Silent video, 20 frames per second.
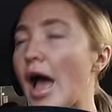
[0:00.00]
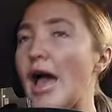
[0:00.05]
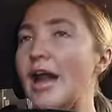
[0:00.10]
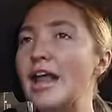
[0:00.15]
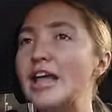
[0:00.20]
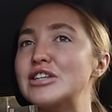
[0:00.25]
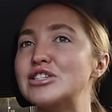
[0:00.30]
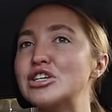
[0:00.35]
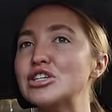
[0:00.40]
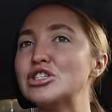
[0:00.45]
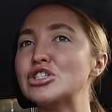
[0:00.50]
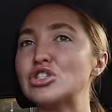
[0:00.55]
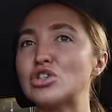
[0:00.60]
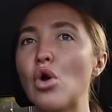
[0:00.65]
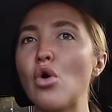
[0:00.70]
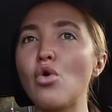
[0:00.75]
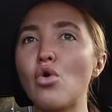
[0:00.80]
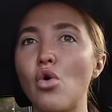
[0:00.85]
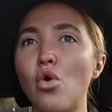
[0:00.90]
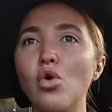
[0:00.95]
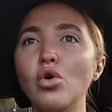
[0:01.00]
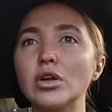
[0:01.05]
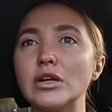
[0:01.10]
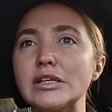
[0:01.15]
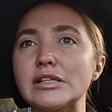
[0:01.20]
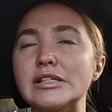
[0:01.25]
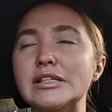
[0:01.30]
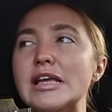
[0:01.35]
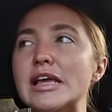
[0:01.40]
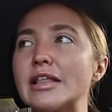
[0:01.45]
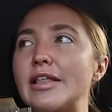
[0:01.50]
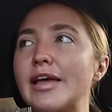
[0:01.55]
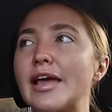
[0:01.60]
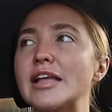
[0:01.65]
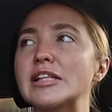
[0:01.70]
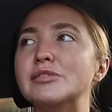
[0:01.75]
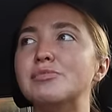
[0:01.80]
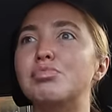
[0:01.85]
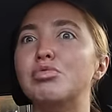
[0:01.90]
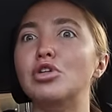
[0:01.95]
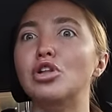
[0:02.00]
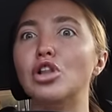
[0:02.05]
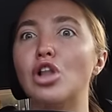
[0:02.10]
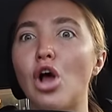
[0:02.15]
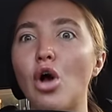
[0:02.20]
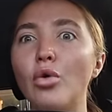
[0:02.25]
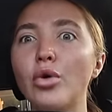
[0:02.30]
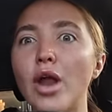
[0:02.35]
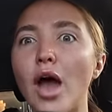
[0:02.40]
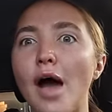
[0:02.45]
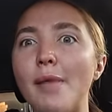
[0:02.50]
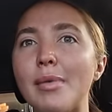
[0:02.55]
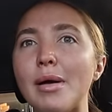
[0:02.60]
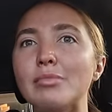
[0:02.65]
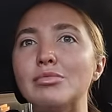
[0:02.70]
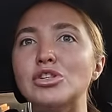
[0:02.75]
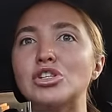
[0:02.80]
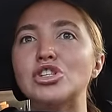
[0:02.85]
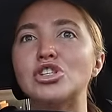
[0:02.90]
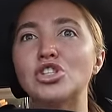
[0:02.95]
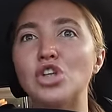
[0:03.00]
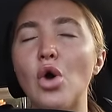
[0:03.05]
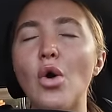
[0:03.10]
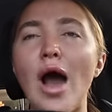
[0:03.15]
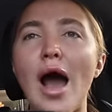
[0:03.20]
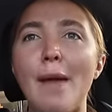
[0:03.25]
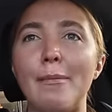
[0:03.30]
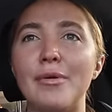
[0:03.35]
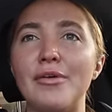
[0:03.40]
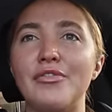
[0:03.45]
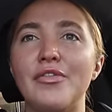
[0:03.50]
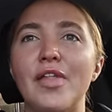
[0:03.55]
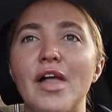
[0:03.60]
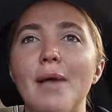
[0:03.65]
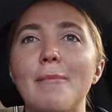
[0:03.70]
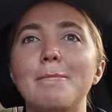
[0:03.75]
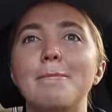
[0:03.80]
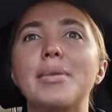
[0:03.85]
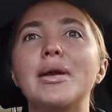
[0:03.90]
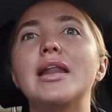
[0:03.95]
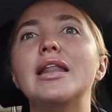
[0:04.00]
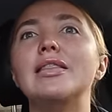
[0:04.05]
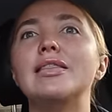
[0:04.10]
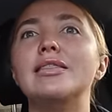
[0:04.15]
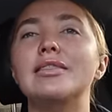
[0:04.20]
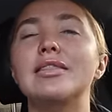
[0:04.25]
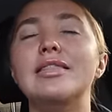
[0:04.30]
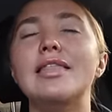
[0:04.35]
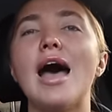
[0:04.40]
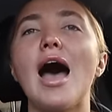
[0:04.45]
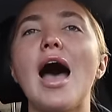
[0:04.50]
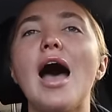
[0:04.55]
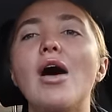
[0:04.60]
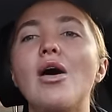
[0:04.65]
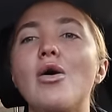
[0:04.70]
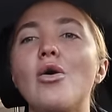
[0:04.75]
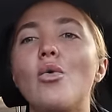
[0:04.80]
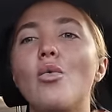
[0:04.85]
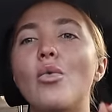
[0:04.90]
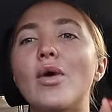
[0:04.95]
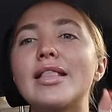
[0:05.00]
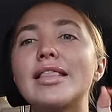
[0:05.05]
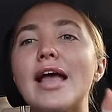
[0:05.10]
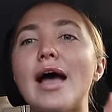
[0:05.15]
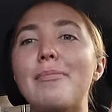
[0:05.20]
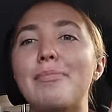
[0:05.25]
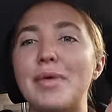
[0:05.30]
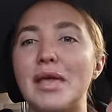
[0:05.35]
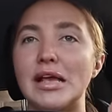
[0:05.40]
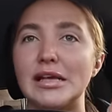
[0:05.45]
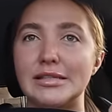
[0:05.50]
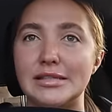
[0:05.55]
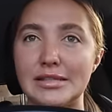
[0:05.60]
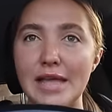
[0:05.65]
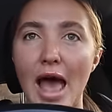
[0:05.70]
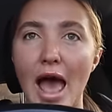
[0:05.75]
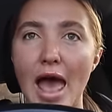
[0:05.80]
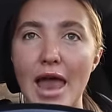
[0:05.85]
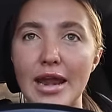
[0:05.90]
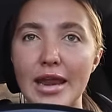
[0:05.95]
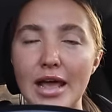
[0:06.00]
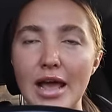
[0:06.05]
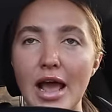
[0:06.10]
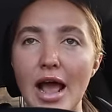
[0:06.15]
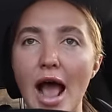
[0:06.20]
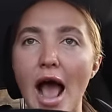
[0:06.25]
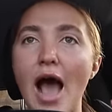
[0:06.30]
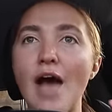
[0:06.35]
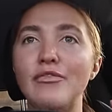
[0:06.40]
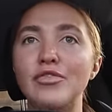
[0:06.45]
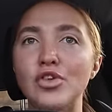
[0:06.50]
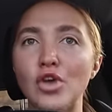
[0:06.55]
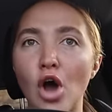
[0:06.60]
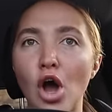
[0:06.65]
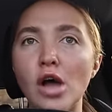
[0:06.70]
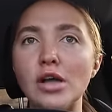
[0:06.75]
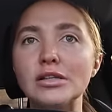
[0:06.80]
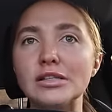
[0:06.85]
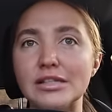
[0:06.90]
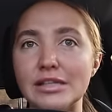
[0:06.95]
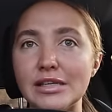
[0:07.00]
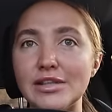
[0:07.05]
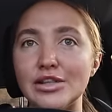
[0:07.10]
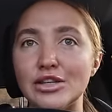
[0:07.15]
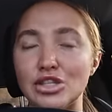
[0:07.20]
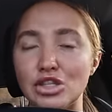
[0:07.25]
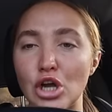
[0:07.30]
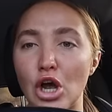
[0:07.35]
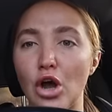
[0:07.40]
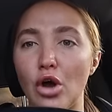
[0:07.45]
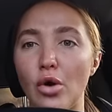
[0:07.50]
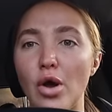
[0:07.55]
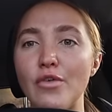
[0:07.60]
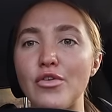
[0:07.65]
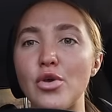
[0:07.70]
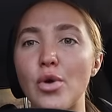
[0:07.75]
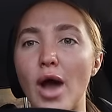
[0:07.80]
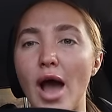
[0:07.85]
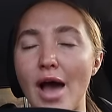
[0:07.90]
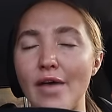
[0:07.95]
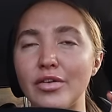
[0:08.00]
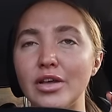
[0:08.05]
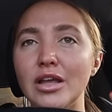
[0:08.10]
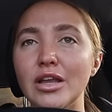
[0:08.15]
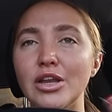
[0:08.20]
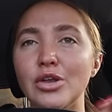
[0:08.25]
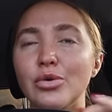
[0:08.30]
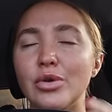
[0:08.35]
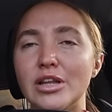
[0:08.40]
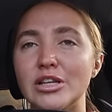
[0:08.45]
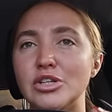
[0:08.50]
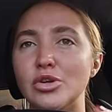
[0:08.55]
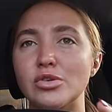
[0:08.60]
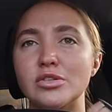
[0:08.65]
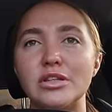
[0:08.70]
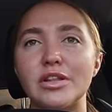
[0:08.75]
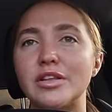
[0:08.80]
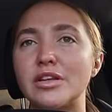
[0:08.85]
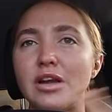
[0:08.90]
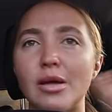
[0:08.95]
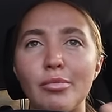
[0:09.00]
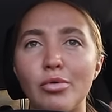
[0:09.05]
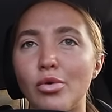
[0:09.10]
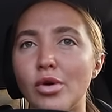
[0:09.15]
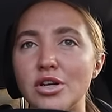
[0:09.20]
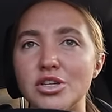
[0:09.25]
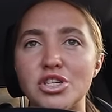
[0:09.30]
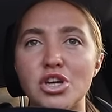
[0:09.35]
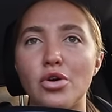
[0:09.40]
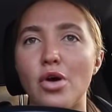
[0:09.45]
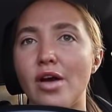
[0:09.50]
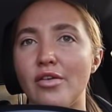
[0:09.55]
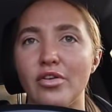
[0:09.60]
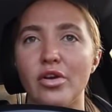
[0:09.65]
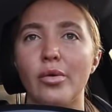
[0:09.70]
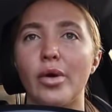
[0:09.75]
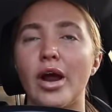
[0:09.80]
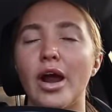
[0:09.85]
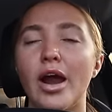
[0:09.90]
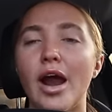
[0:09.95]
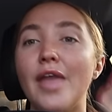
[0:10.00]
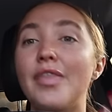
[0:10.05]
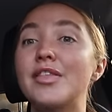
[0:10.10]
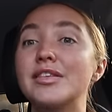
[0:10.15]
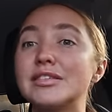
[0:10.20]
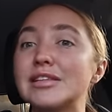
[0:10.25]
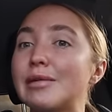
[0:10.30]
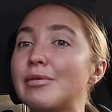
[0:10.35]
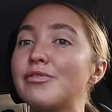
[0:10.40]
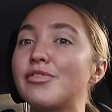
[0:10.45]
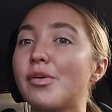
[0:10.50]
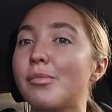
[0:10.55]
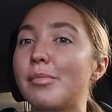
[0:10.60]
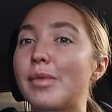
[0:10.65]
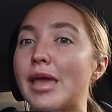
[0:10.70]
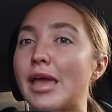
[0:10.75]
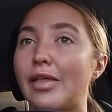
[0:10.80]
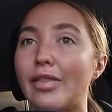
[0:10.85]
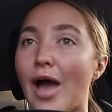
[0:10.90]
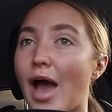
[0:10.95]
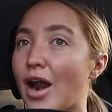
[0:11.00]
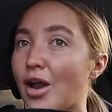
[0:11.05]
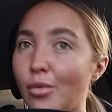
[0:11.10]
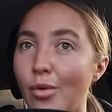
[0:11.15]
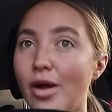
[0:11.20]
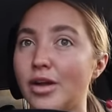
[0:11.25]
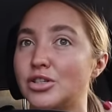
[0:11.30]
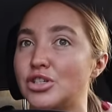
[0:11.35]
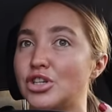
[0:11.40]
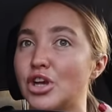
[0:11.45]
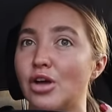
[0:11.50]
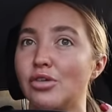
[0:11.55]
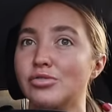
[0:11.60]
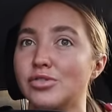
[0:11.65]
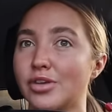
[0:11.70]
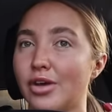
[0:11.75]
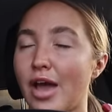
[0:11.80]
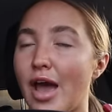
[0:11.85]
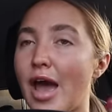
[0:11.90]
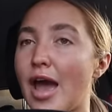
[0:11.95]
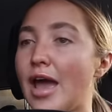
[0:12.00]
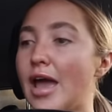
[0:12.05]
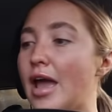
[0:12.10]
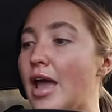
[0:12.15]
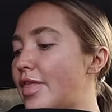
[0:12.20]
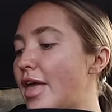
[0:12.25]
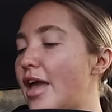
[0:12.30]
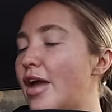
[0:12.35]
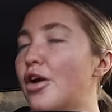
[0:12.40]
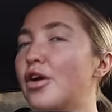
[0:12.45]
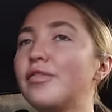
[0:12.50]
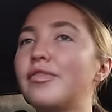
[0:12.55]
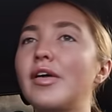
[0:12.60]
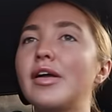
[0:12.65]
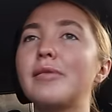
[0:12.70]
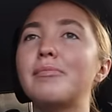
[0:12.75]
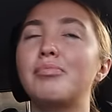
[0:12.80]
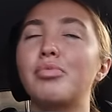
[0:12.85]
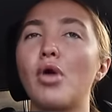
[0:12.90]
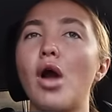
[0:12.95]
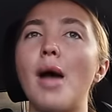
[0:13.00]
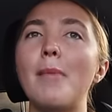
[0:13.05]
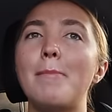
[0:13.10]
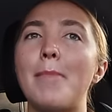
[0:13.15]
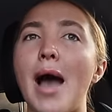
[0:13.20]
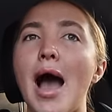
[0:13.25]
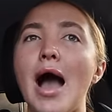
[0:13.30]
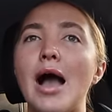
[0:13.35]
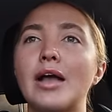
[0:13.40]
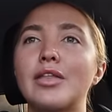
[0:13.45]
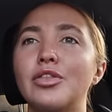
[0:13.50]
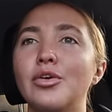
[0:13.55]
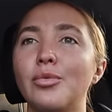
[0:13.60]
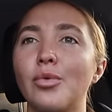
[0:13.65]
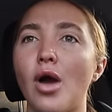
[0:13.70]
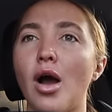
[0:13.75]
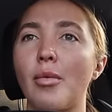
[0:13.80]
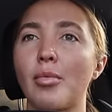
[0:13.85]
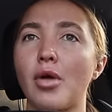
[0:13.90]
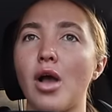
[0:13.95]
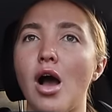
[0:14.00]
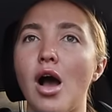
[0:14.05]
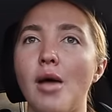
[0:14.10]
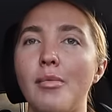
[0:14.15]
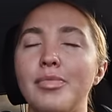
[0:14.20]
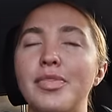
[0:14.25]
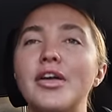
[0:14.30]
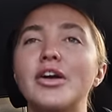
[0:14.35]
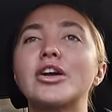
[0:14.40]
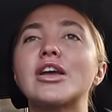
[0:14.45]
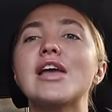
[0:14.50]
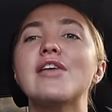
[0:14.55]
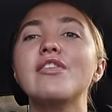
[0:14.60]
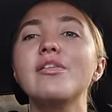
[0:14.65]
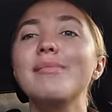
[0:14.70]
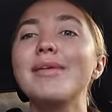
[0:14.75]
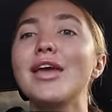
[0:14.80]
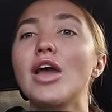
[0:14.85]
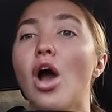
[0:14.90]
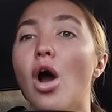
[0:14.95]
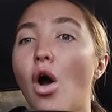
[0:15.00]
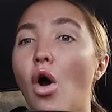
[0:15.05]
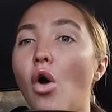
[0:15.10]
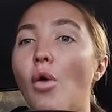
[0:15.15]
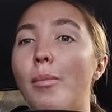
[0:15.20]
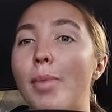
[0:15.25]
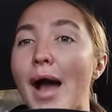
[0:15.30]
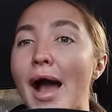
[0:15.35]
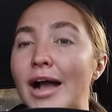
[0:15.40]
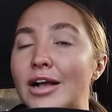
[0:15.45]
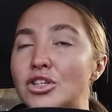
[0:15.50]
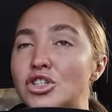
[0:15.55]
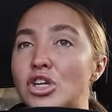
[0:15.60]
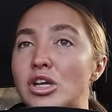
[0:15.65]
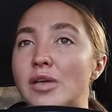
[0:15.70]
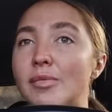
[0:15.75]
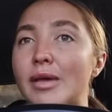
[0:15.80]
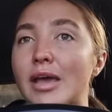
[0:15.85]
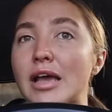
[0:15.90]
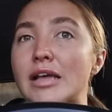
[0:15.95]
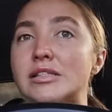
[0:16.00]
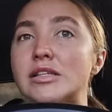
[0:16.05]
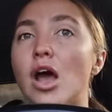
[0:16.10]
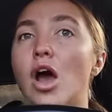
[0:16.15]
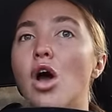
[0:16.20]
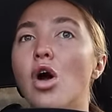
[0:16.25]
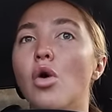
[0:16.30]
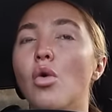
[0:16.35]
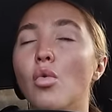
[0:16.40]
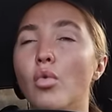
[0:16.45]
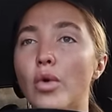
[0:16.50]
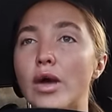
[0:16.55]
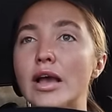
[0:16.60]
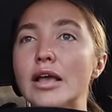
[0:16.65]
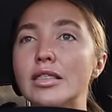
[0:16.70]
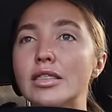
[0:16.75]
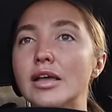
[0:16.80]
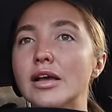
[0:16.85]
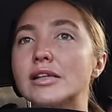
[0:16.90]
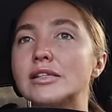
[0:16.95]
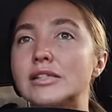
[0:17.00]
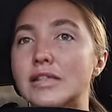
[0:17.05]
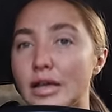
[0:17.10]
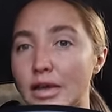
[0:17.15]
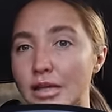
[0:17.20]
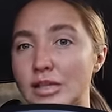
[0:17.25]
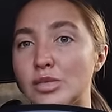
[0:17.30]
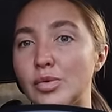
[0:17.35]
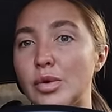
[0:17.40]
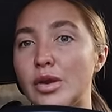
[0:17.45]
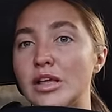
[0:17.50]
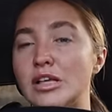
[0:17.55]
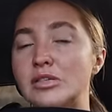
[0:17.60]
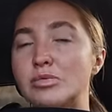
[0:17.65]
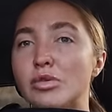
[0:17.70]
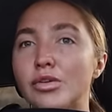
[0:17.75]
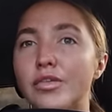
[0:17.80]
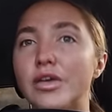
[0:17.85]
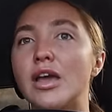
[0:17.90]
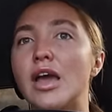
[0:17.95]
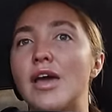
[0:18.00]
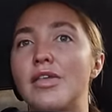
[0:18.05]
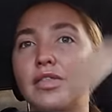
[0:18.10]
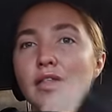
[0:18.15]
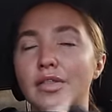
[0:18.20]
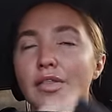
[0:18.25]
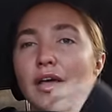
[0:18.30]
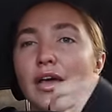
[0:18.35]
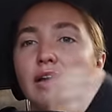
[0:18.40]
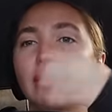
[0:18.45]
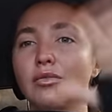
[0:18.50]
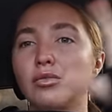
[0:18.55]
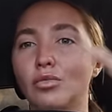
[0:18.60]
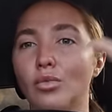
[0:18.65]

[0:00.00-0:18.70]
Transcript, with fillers: And it's just so cool to see. Like, it's blown up. I'm so happy for them. But that, with that being said, have y'all seen the show? If you haven't, you need to. It's the number one show everywhere. And this is coming from me. I don't watch shows, okay? They've like brought back the rom-com. They're giving me hope actually because with like Sydney Sweeney's movie and then like,